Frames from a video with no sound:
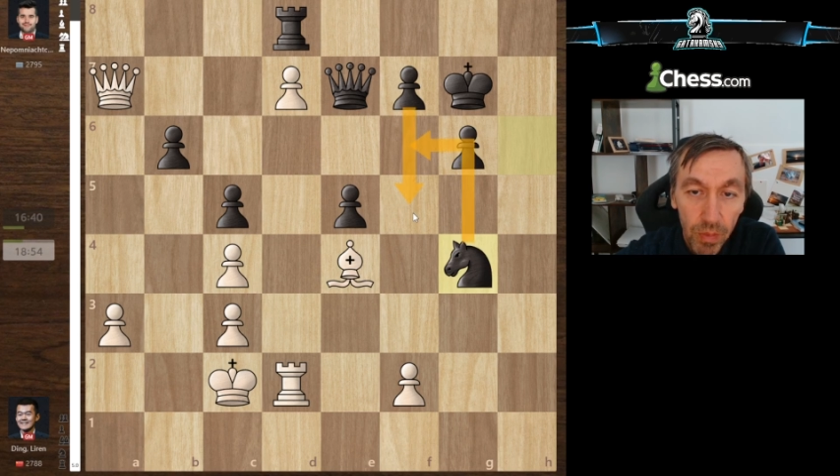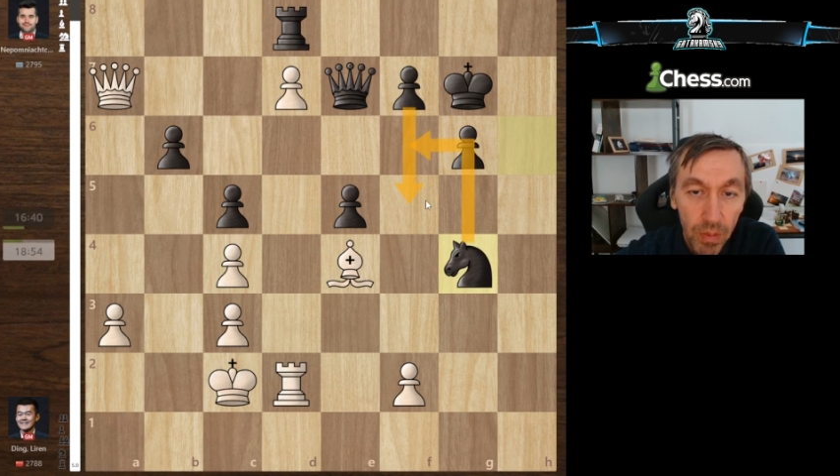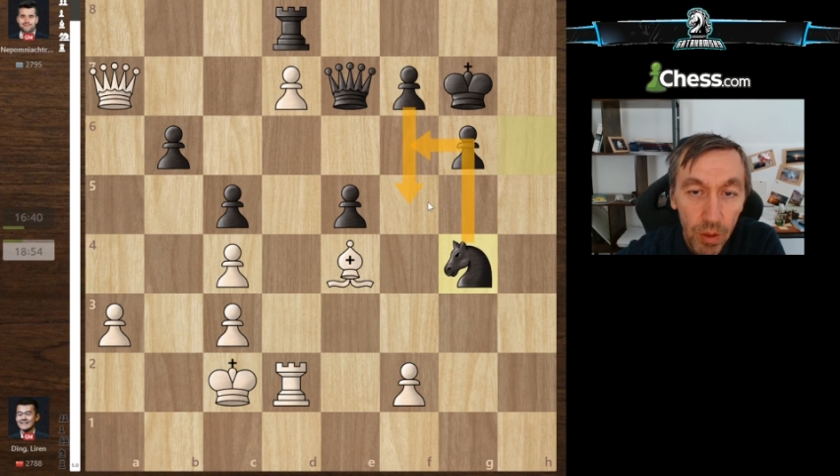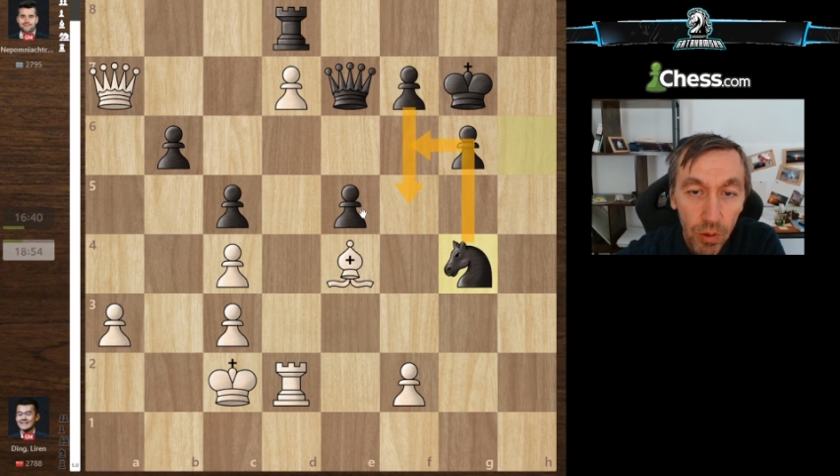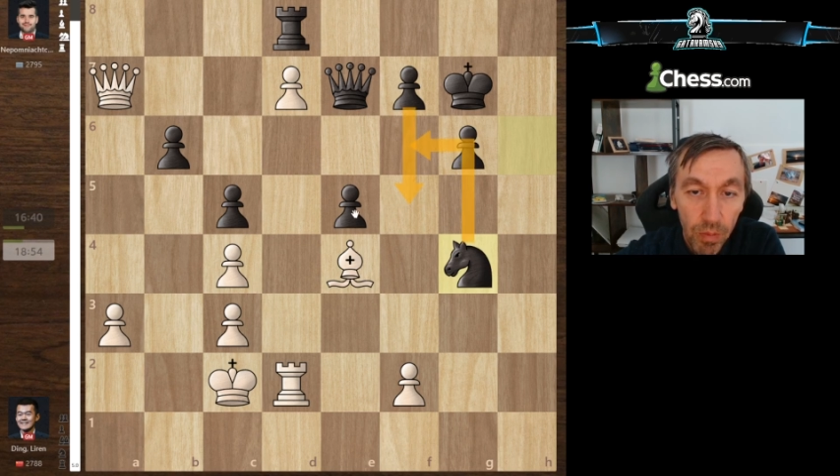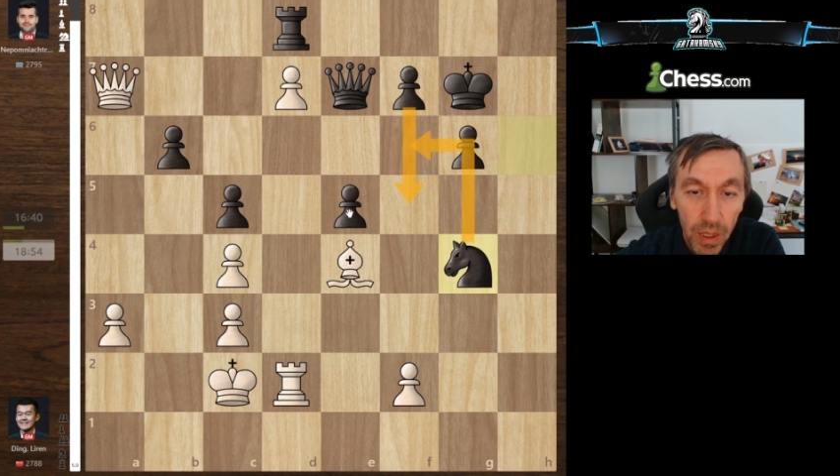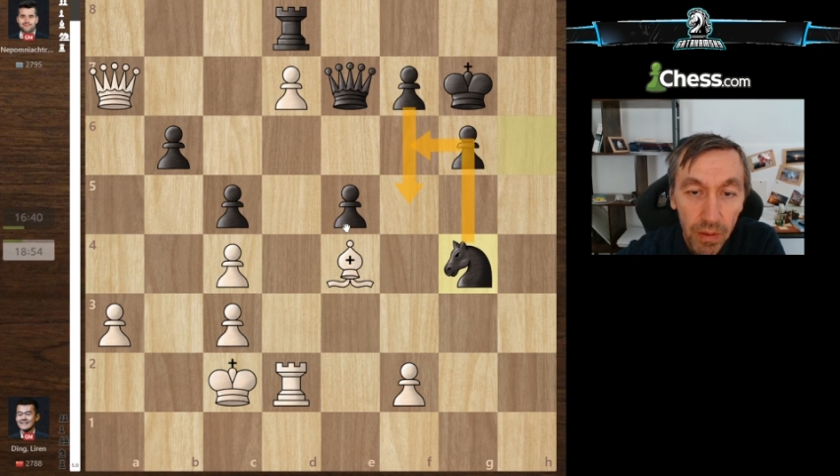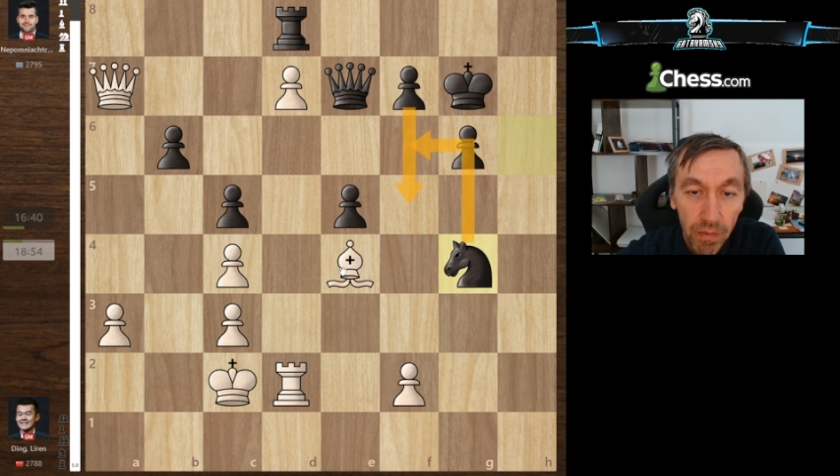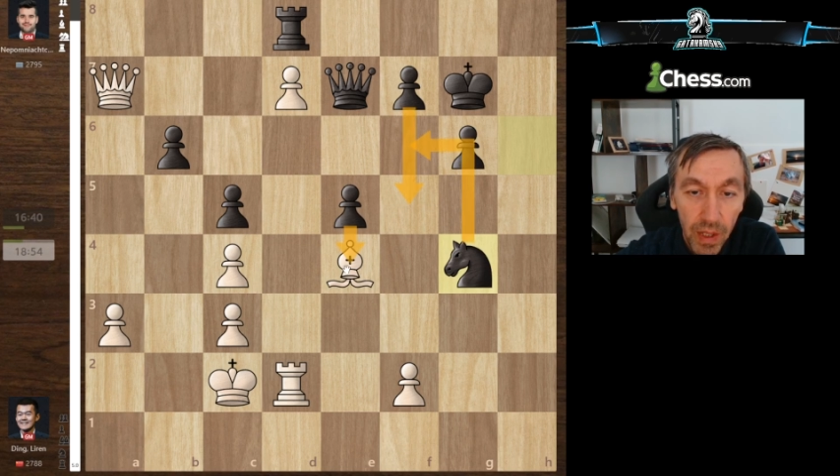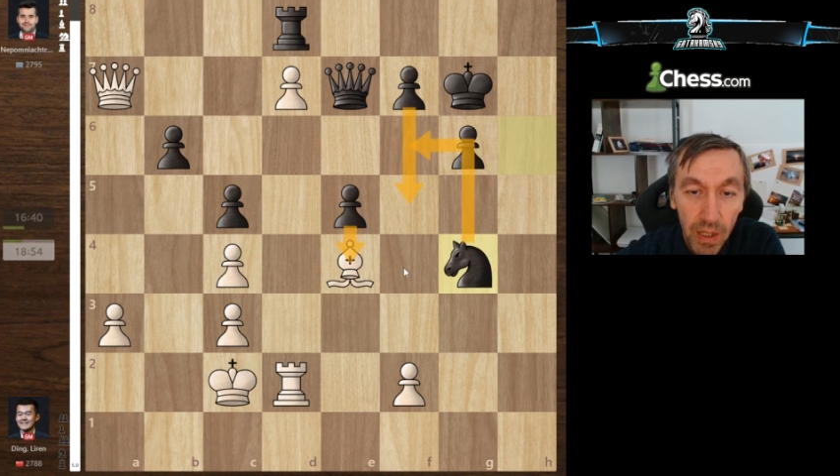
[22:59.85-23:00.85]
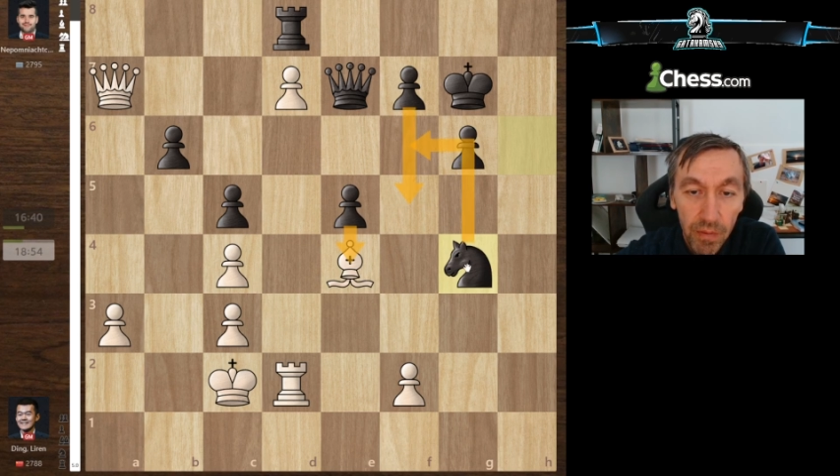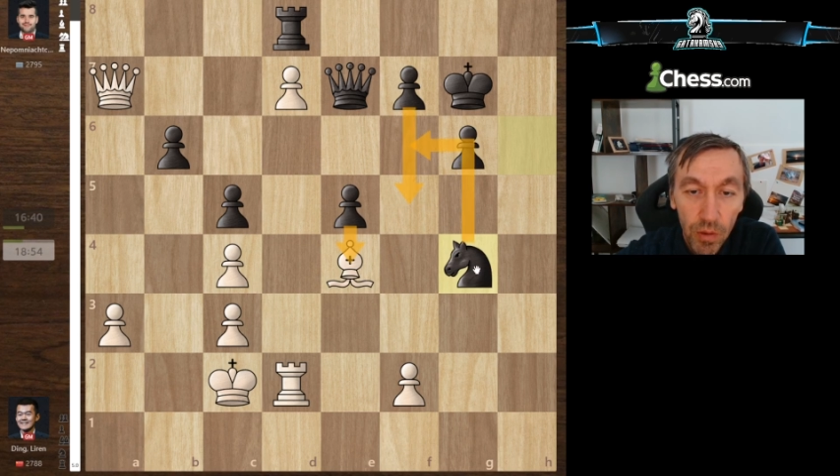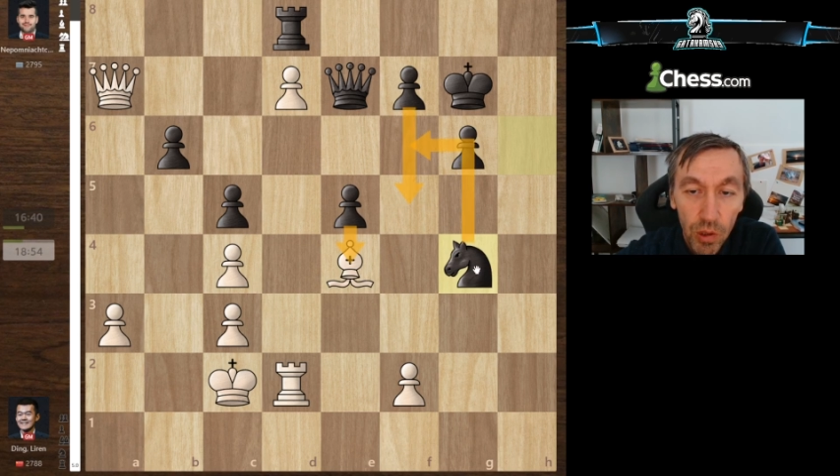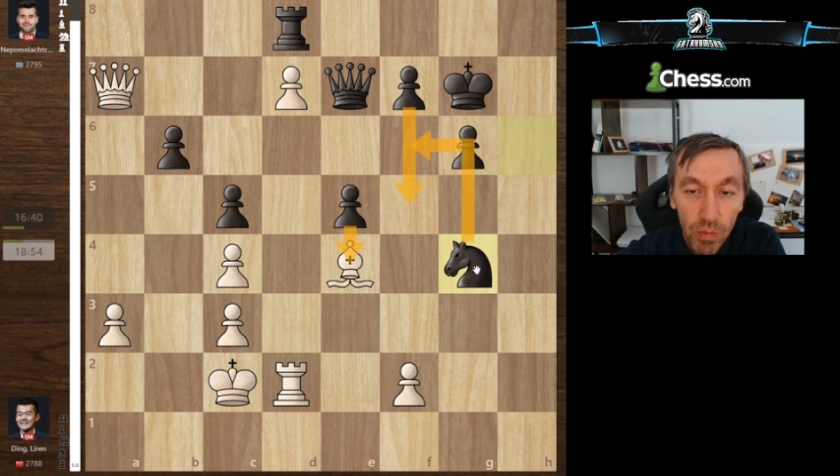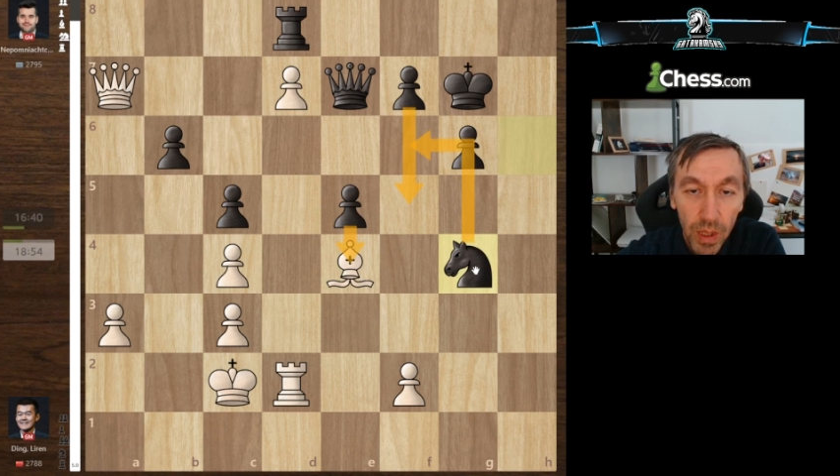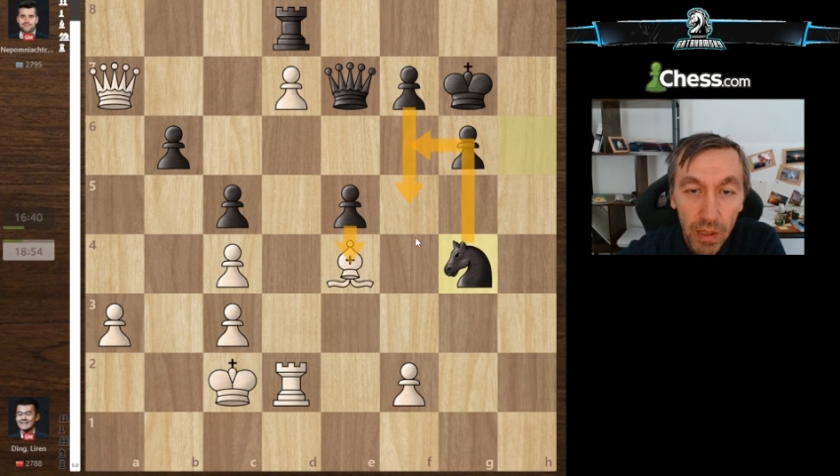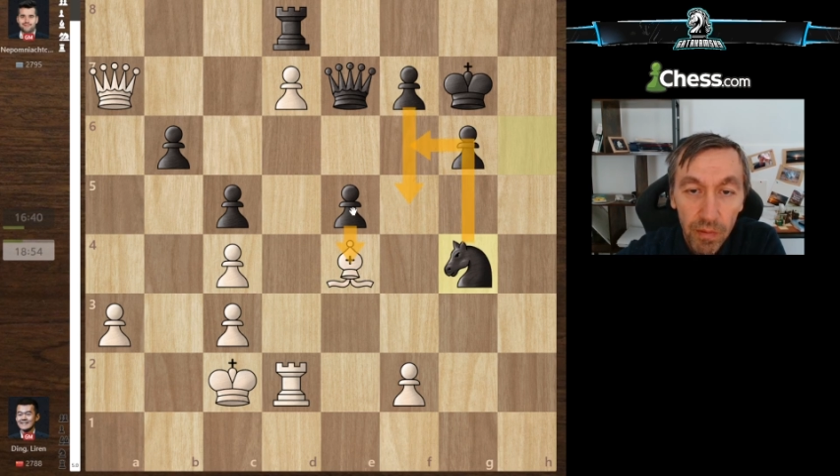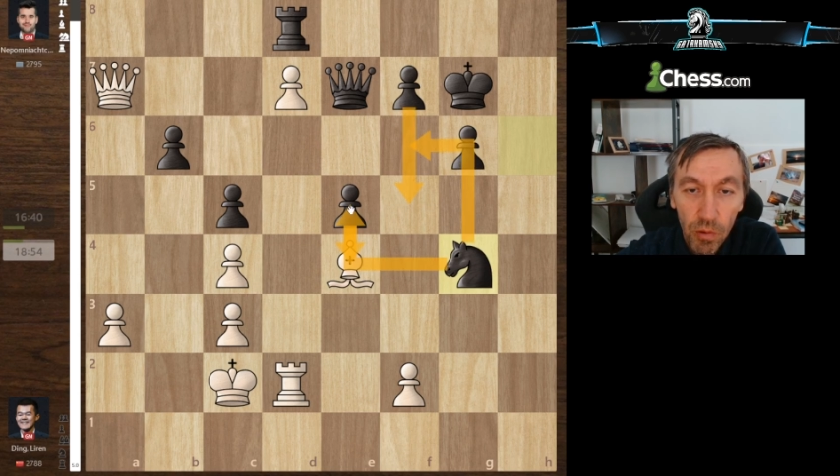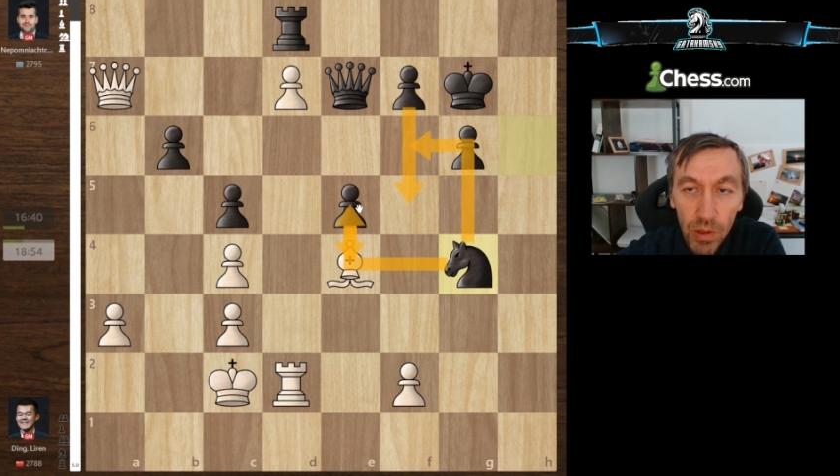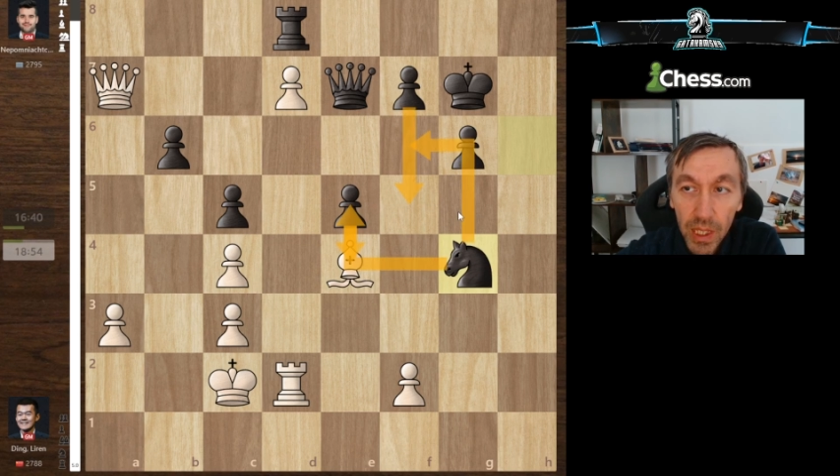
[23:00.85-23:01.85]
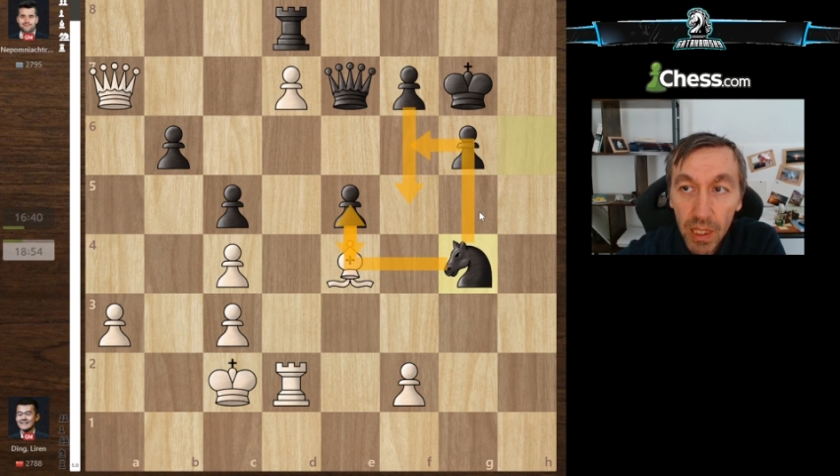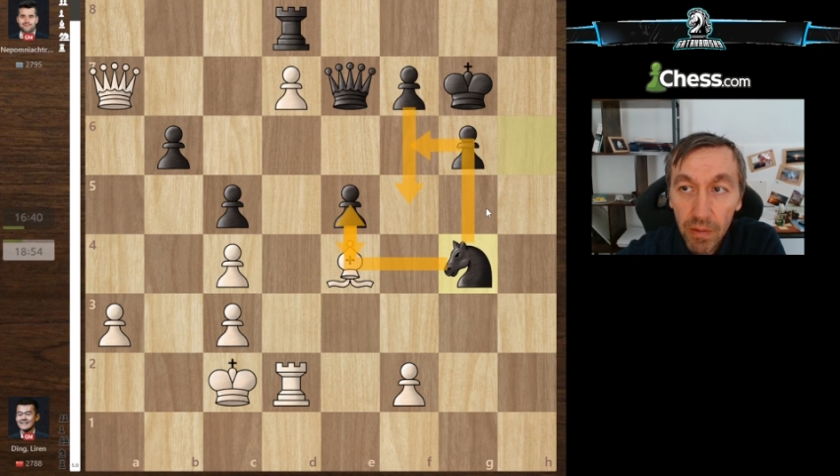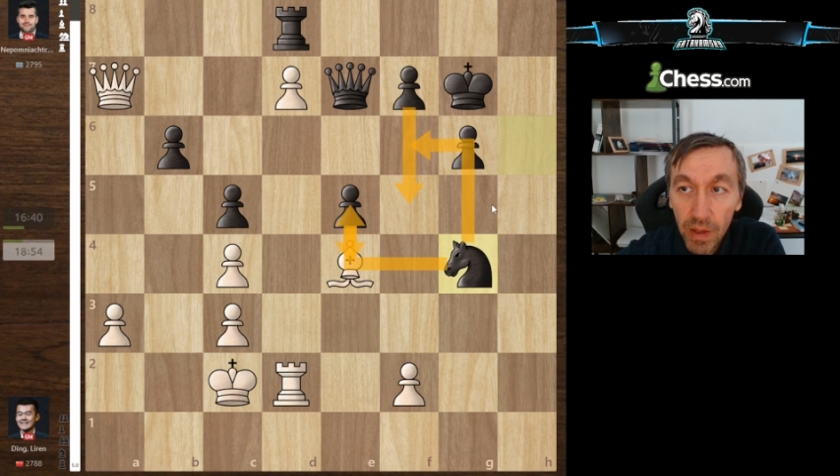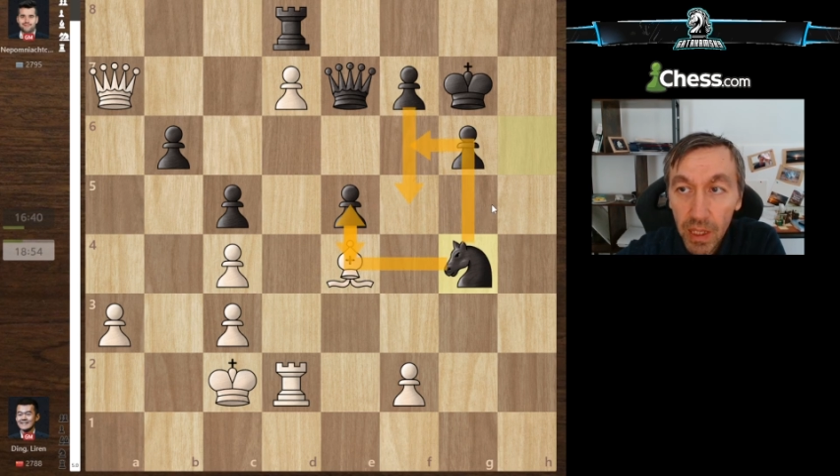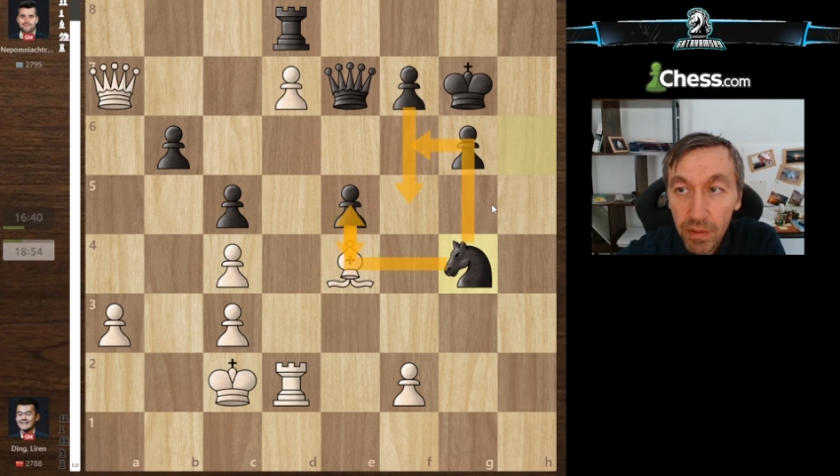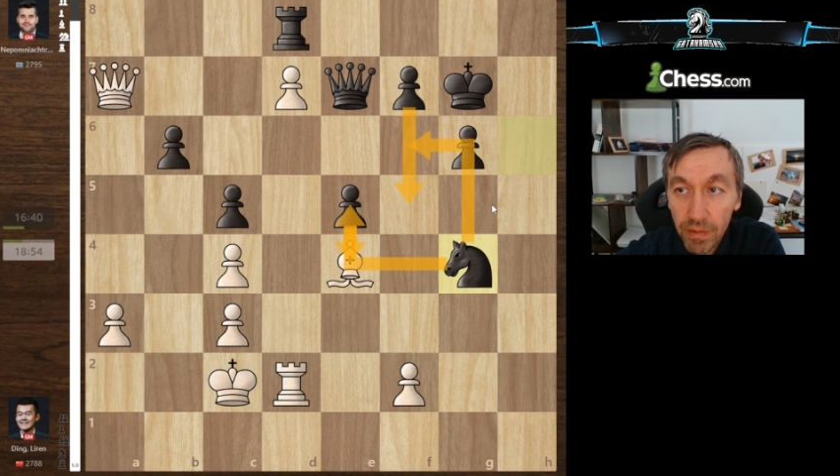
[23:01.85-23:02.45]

Maybe you want to play f5, followed by e4, knight e5.